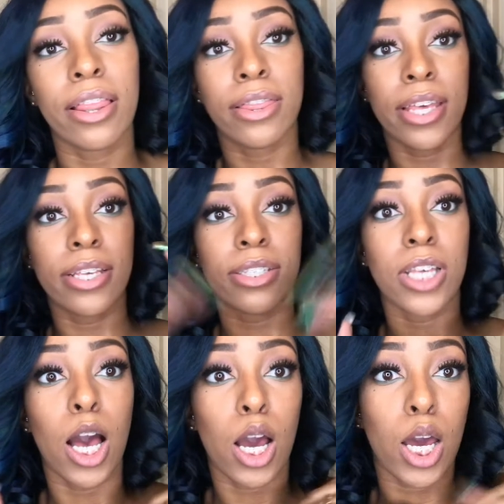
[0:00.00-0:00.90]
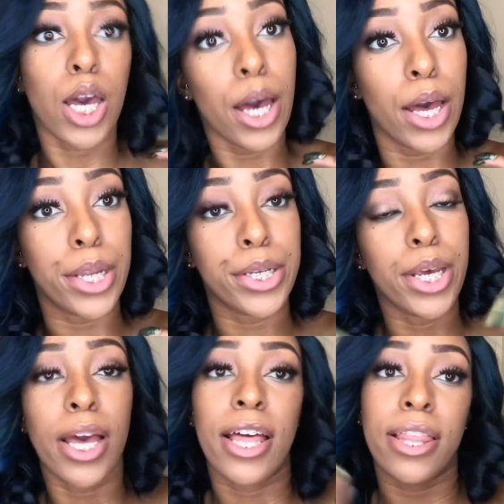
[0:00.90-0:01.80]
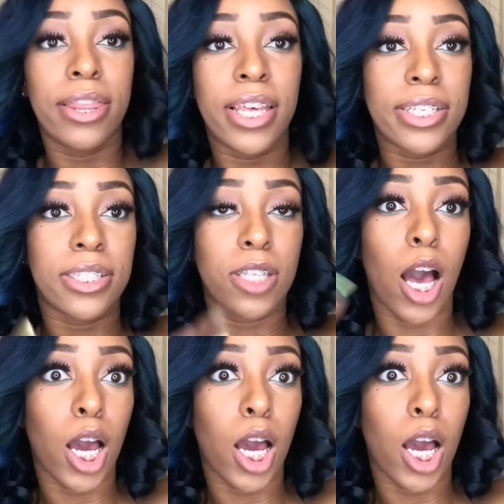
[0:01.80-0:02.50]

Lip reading: this cut, this